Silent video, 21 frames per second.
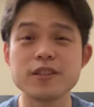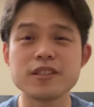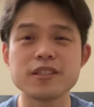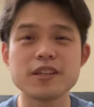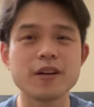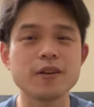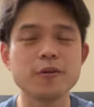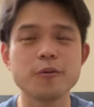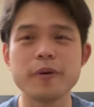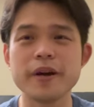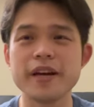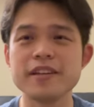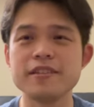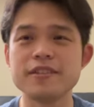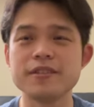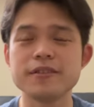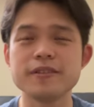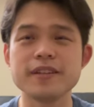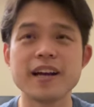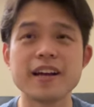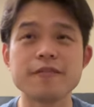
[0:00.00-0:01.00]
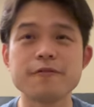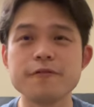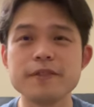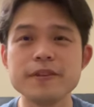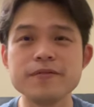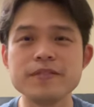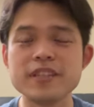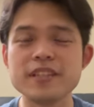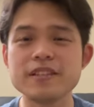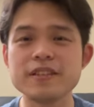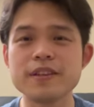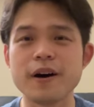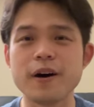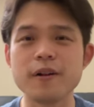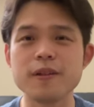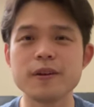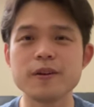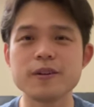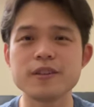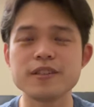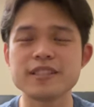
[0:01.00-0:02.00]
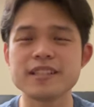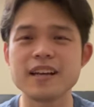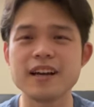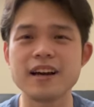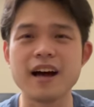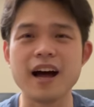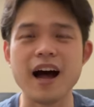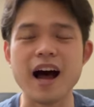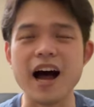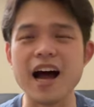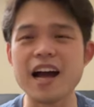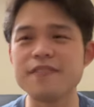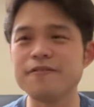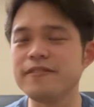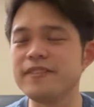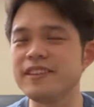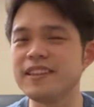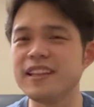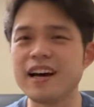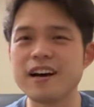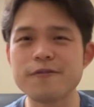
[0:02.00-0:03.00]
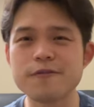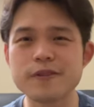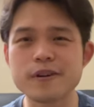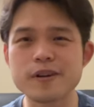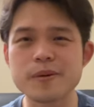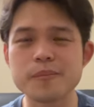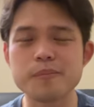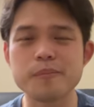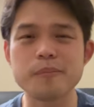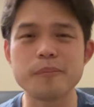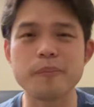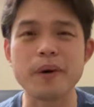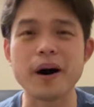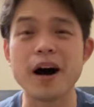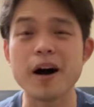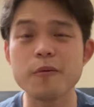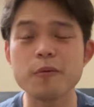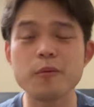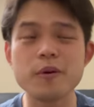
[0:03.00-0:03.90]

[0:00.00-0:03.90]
all the way to like $15. I've never bought